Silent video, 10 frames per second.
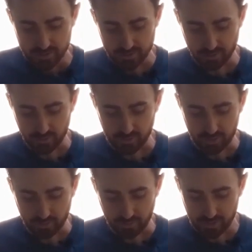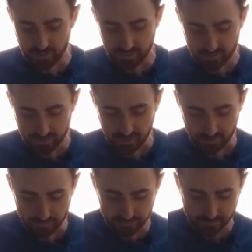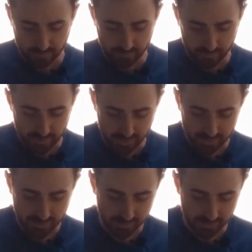So, you know, things